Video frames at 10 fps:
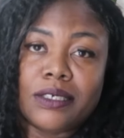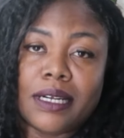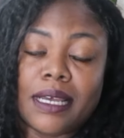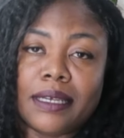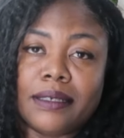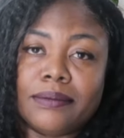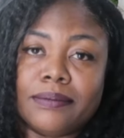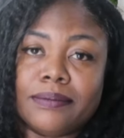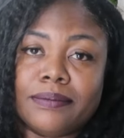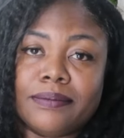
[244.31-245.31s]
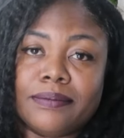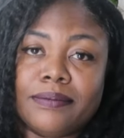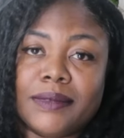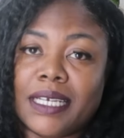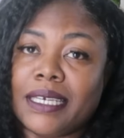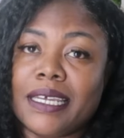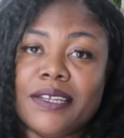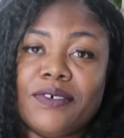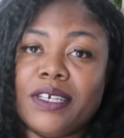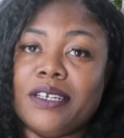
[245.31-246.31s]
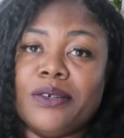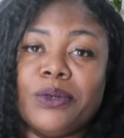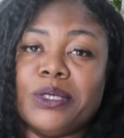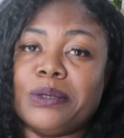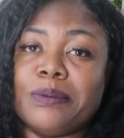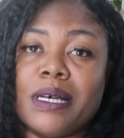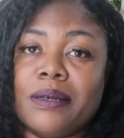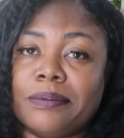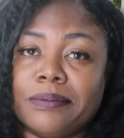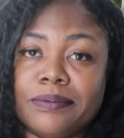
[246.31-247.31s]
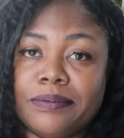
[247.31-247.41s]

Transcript: you're like, I can't even hear the words mom.